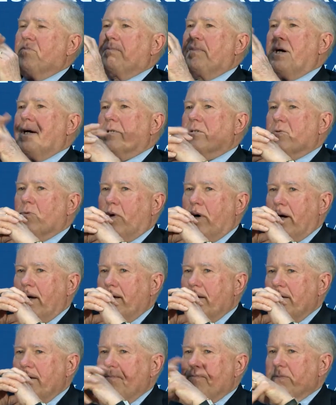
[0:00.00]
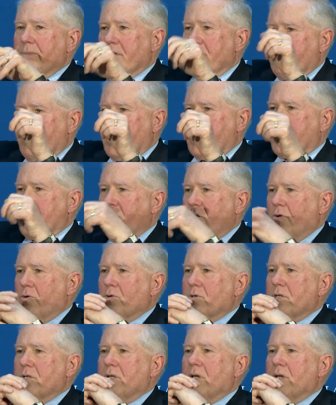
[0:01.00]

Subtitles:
passed away and drink a toast.